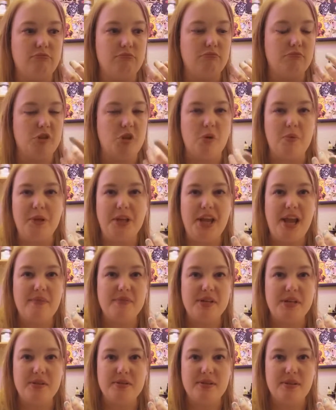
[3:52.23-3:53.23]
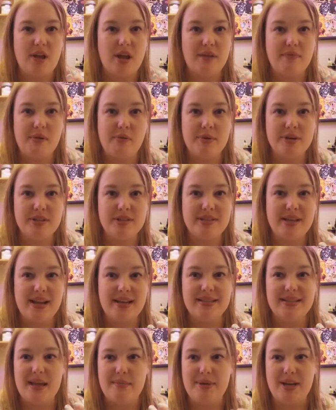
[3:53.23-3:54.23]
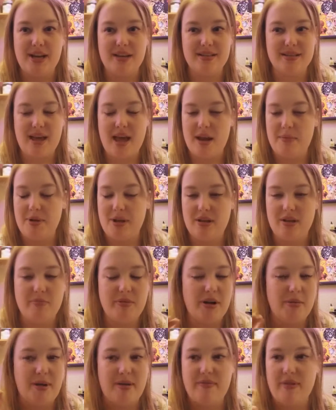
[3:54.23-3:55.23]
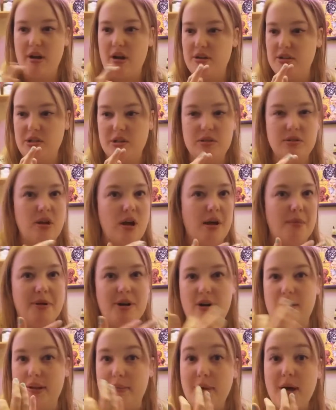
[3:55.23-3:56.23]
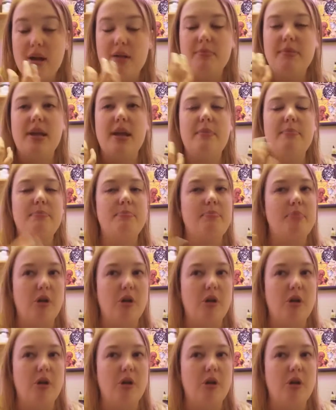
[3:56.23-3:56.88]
Don't really have to use a lot of it, which is nice. I mean, I just kind of put a little bit on my finger, as you saw, put it on the bottom lip,